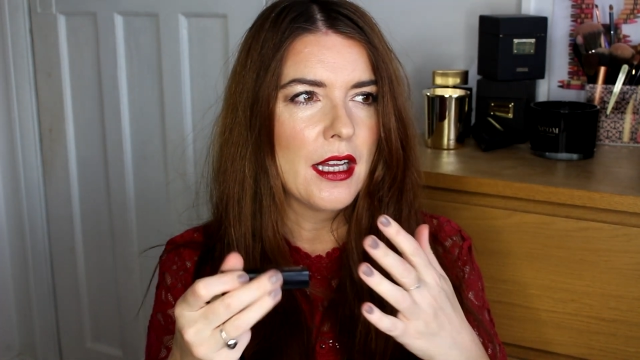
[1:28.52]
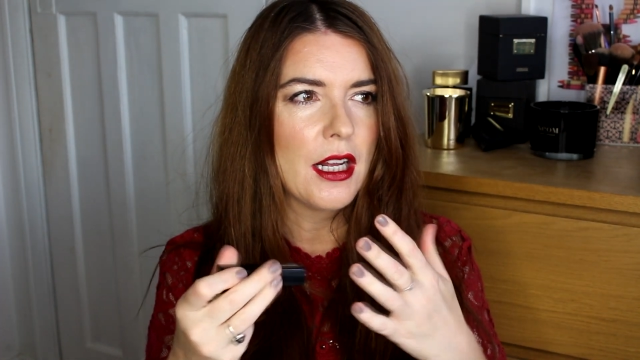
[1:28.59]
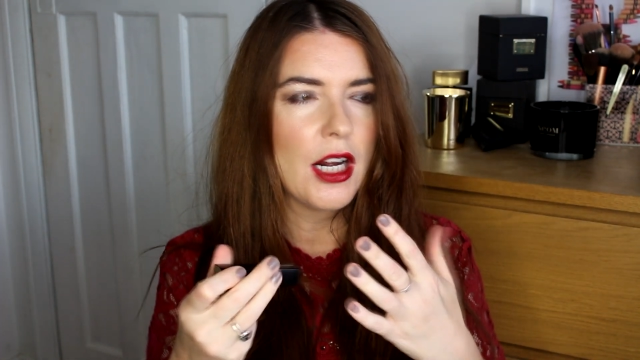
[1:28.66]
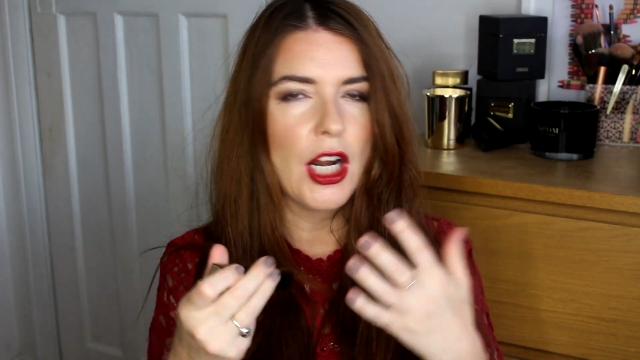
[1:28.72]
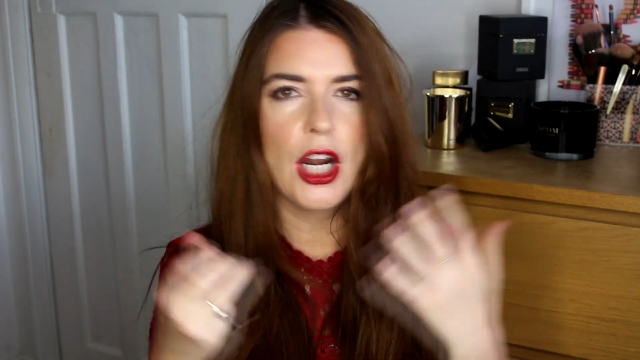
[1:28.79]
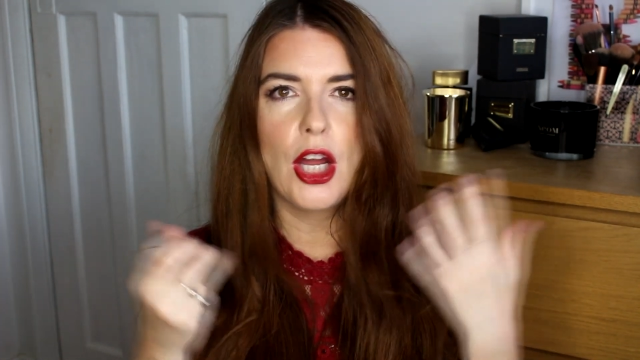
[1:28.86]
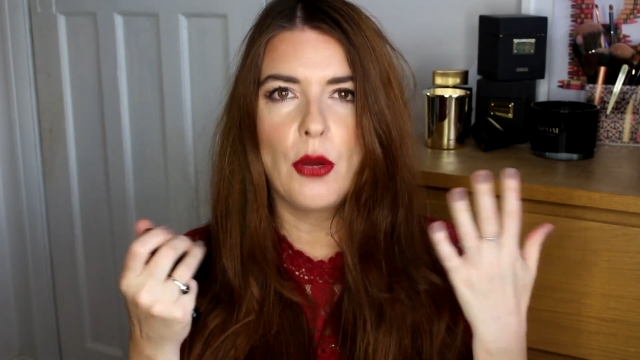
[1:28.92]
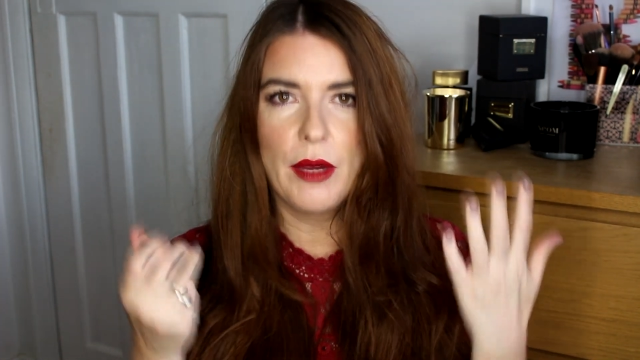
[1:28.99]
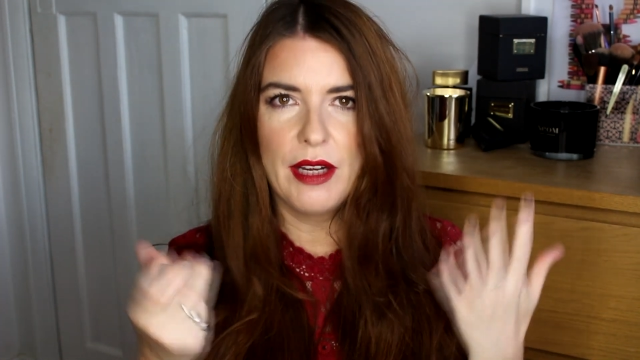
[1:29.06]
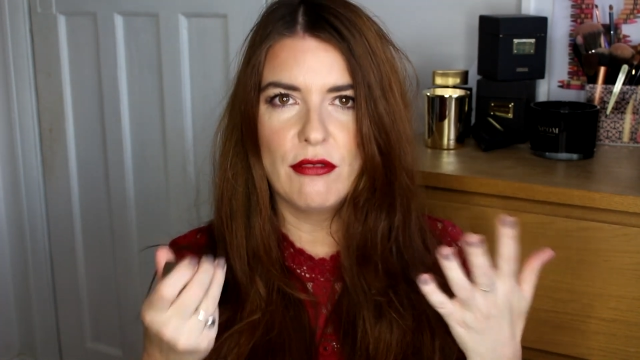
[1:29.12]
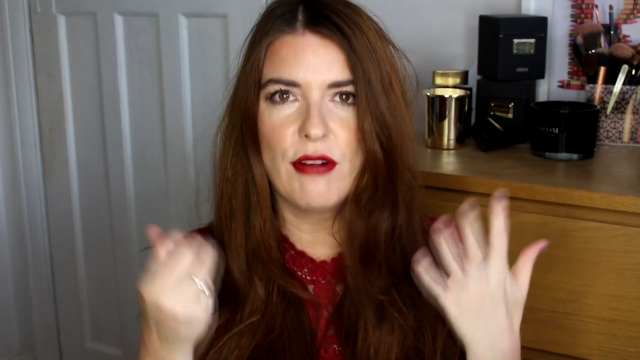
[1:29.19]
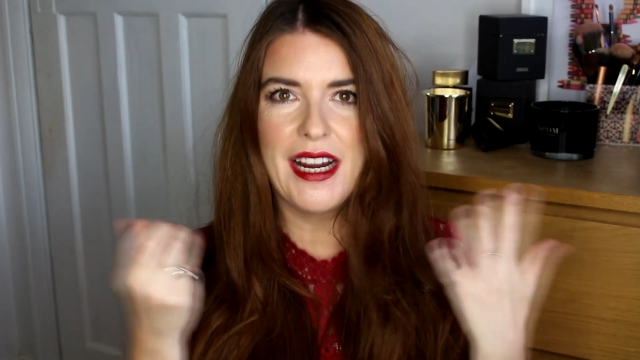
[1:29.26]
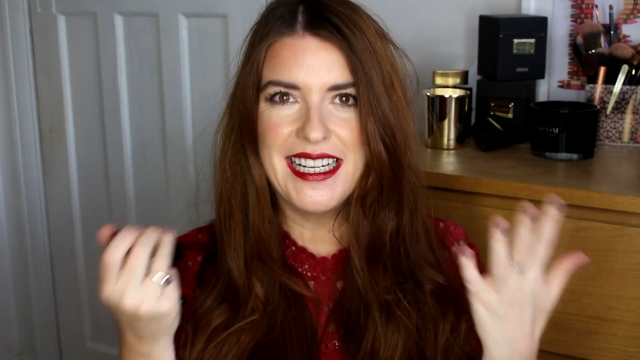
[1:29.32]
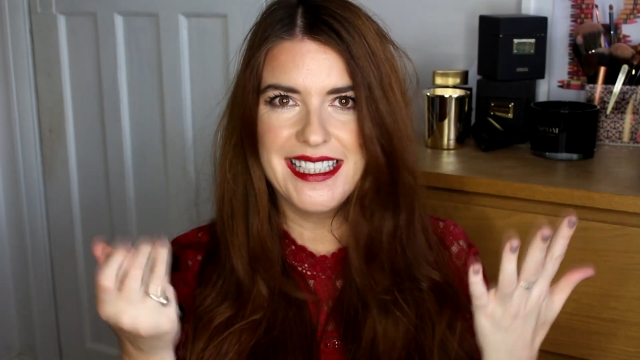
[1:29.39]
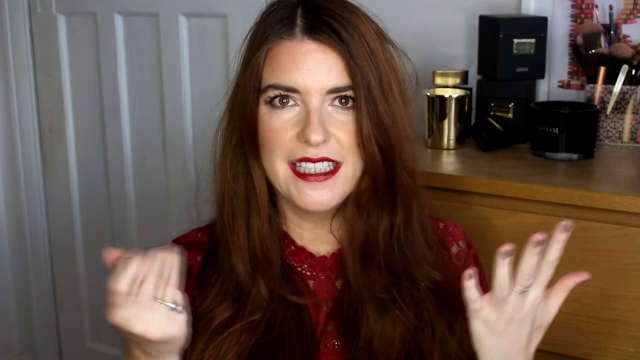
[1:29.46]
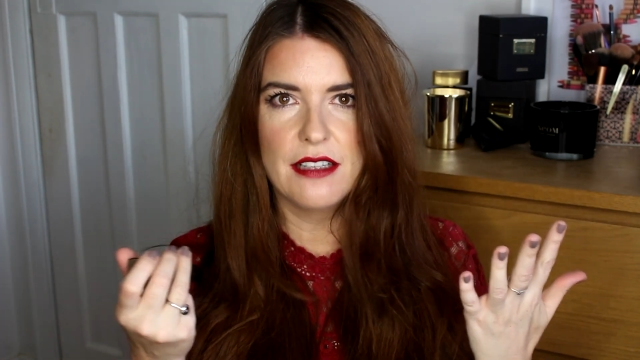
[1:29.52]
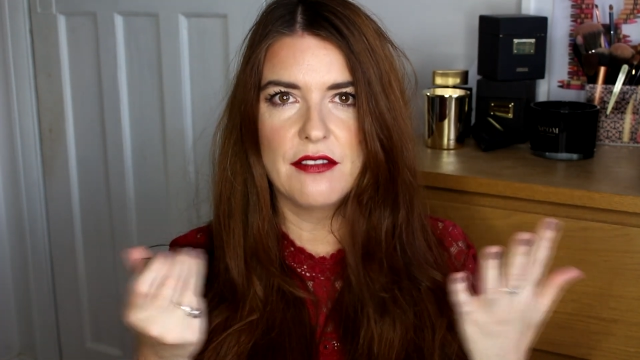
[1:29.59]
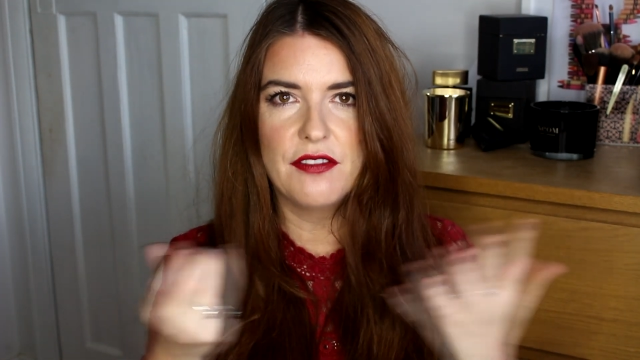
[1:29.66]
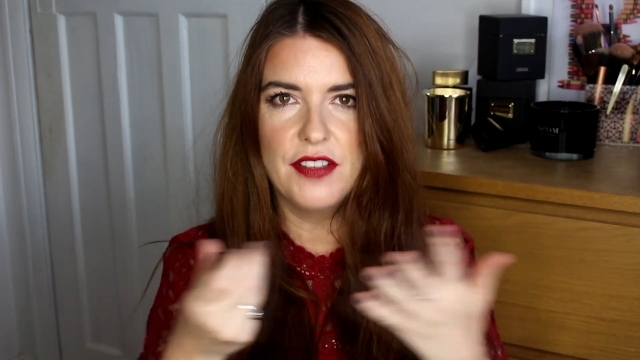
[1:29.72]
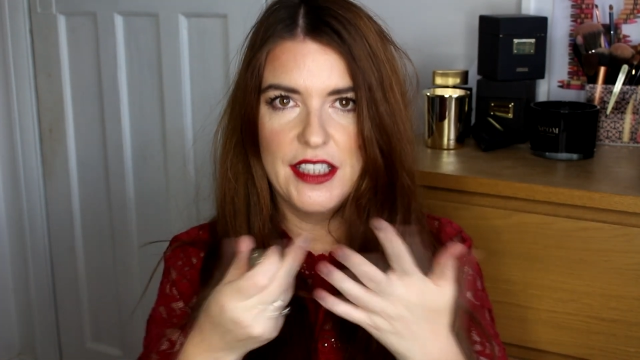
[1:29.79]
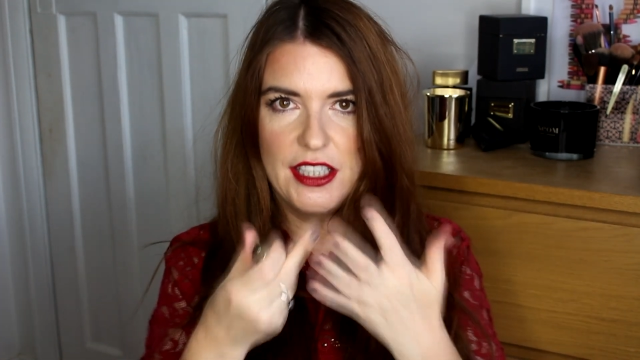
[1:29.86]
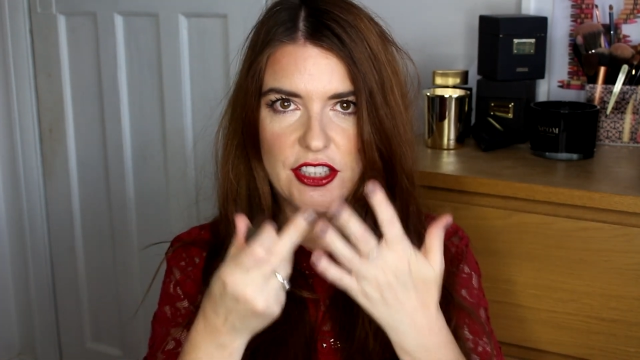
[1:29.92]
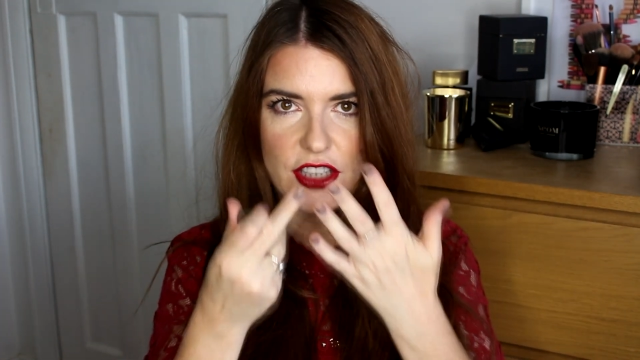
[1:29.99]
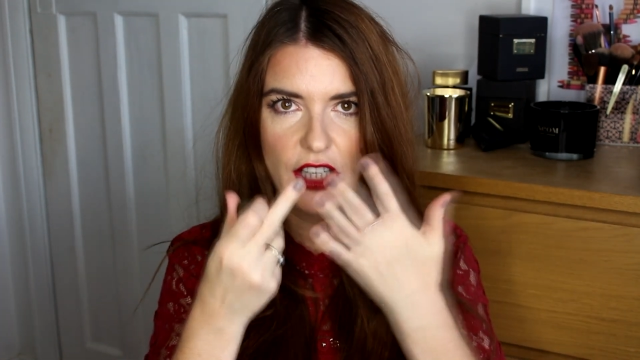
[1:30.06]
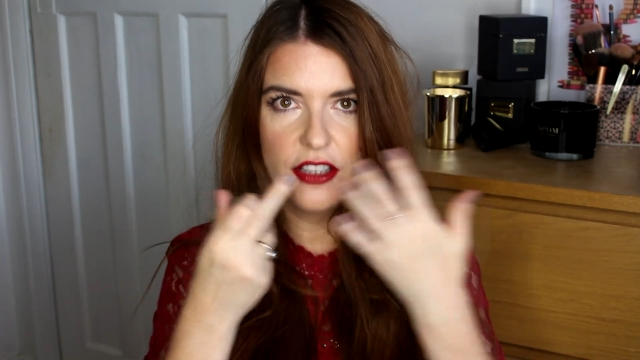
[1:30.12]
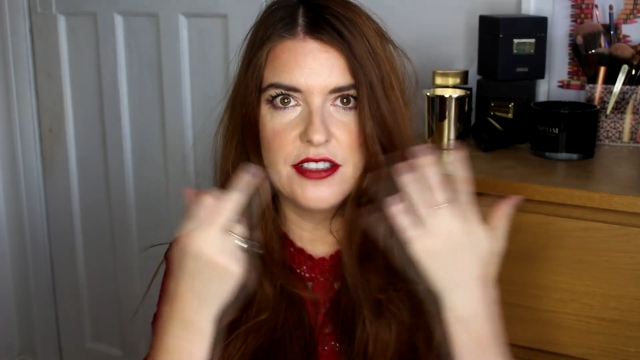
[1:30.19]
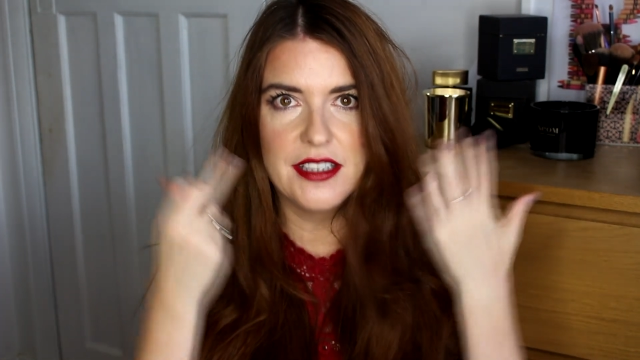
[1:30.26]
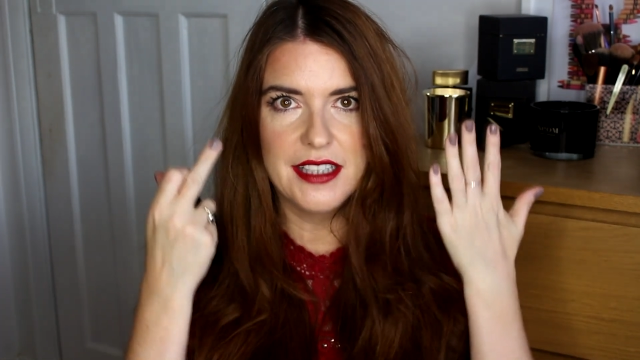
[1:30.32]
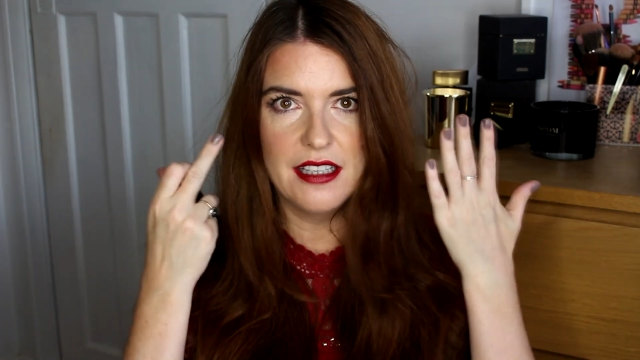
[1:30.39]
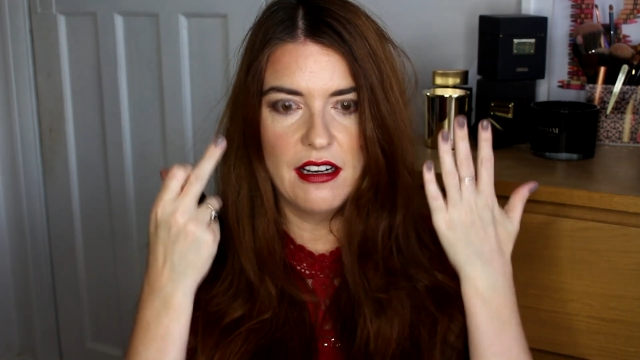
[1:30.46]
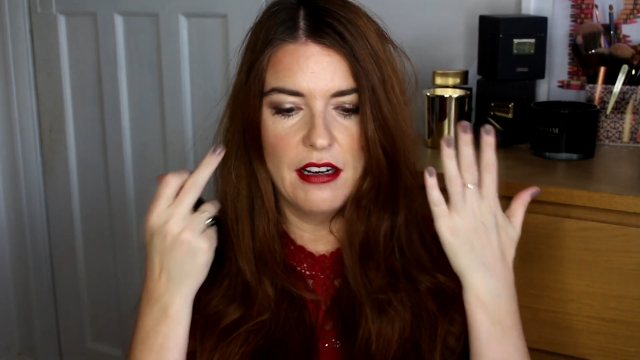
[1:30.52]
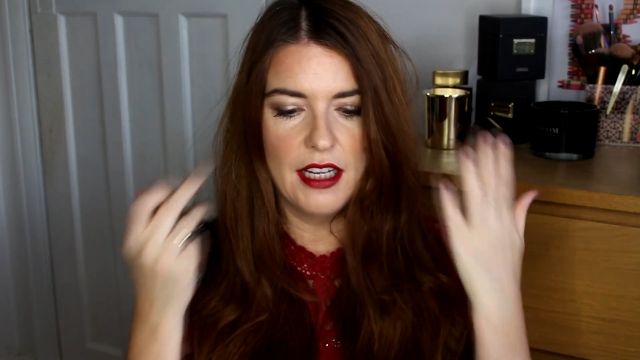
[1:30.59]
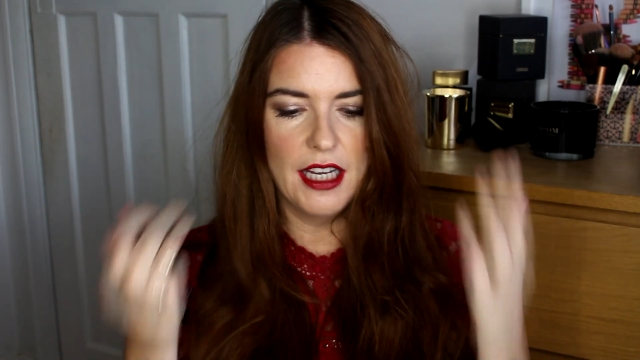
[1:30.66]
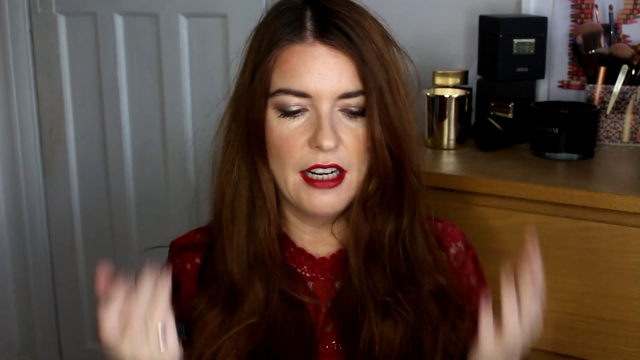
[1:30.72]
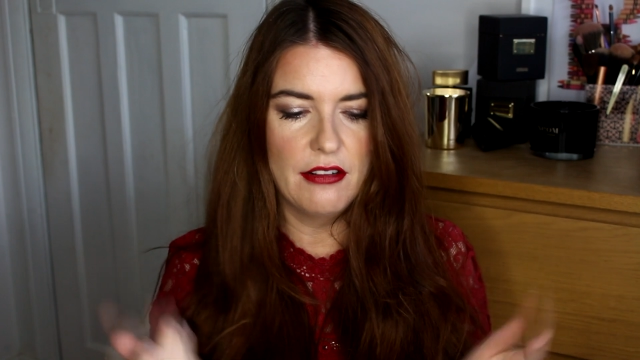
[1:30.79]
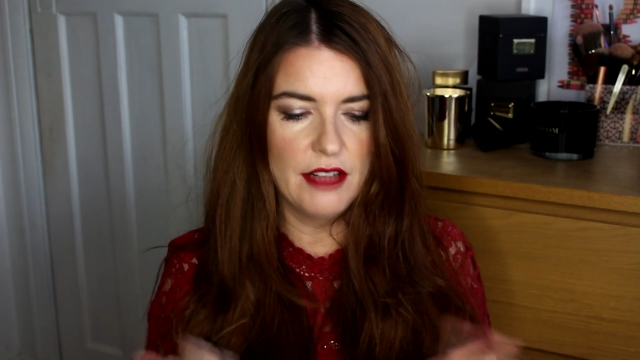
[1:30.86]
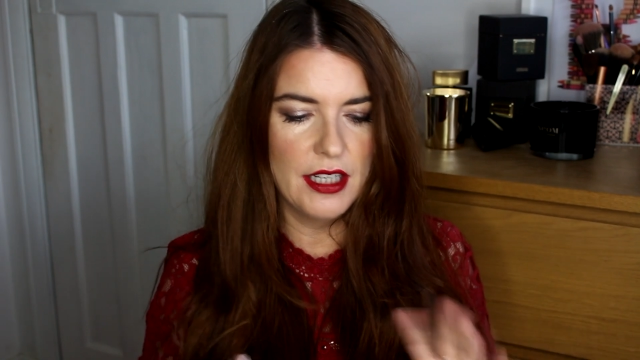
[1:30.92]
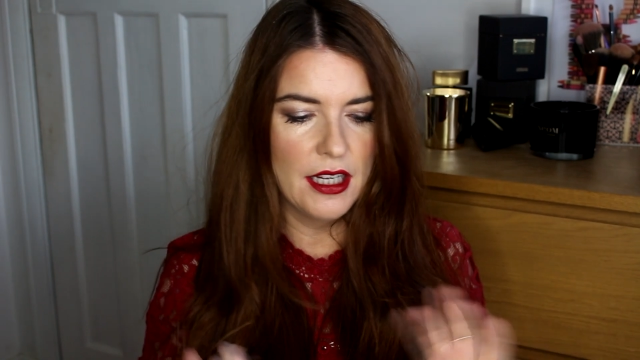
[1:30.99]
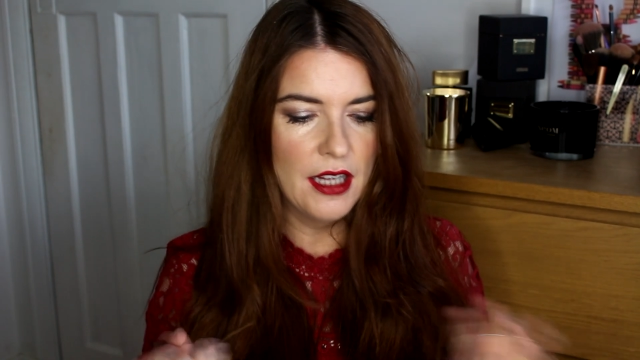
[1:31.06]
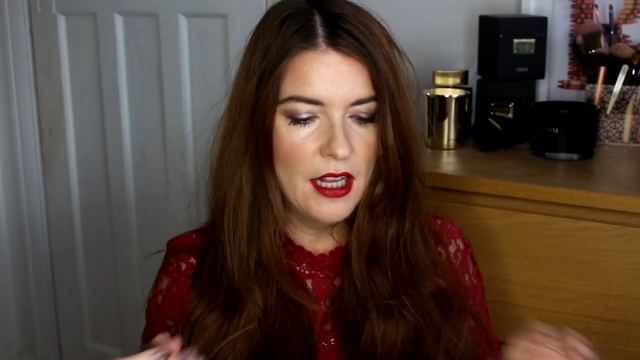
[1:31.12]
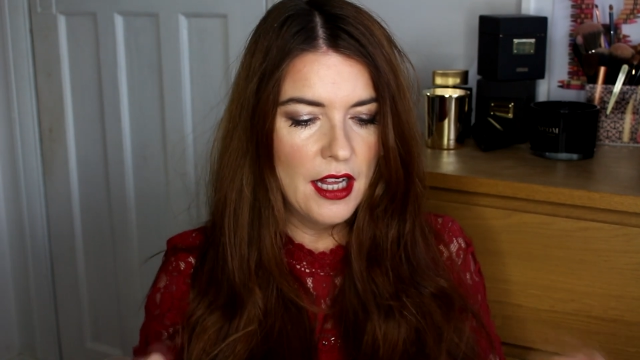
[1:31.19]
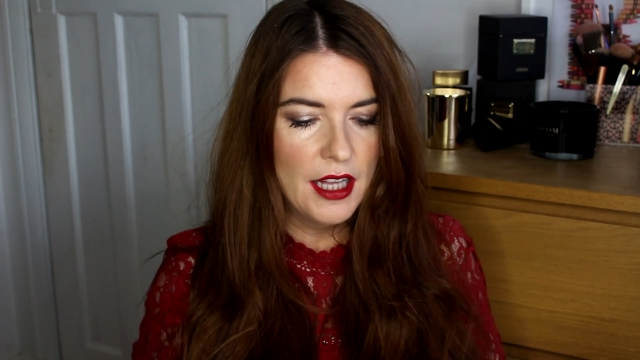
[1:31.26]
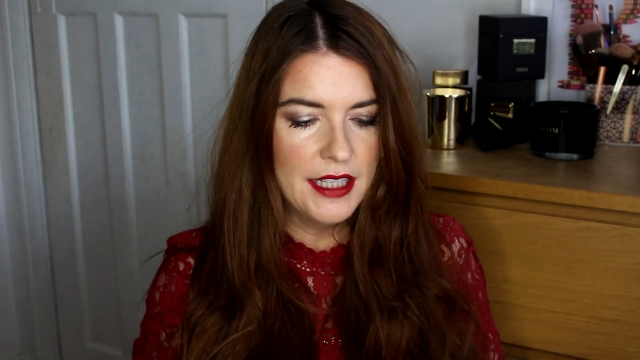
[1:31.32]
glowy, radiant finish under the eye area.